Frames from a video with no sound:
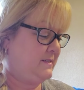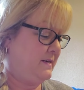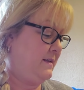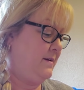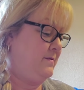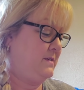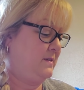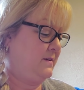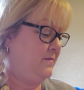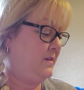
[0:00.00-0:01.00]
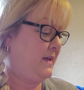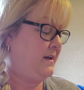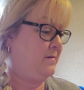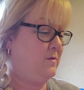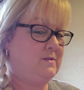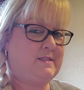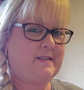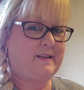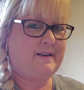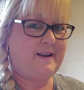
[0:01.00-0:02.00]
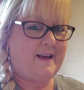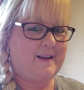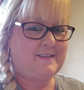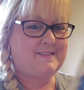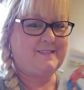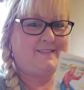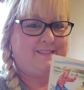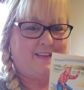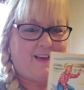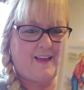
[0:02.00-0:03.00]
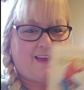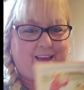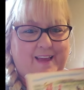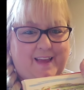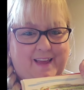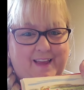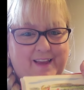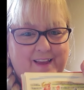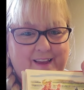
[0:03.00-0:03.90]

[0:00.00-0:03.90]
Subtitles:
said he would deliver the animals the next day.